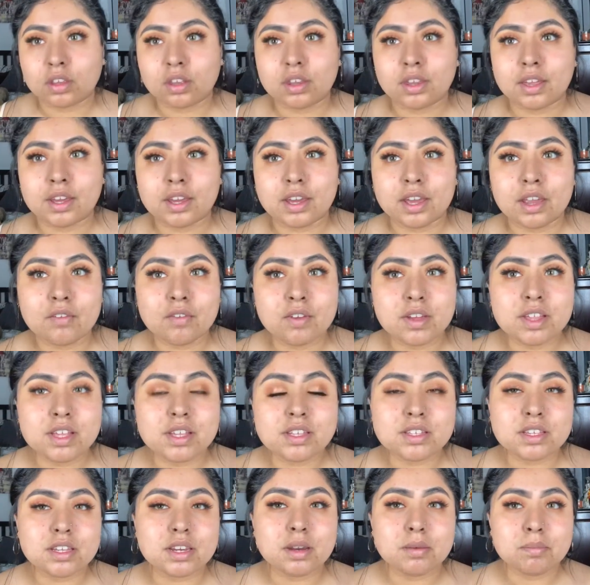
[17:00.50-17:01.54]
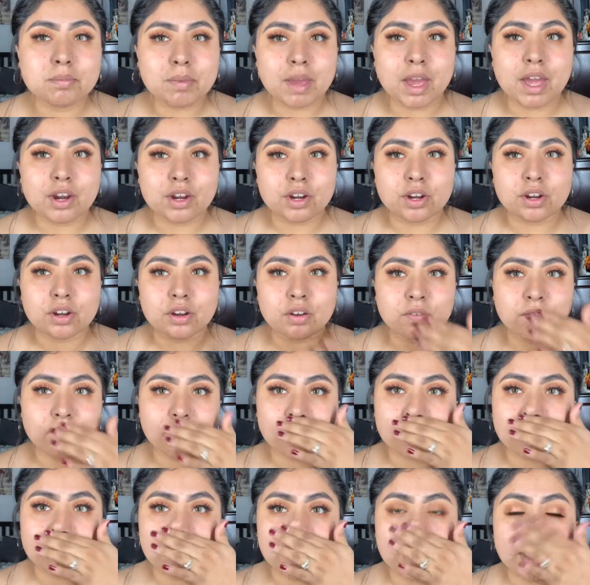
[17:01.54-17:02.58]
Like, it really didn't matter
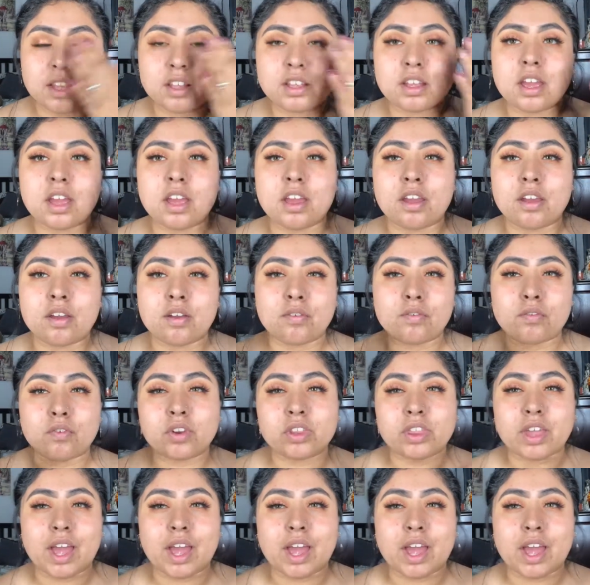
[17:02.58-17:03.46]
for me for the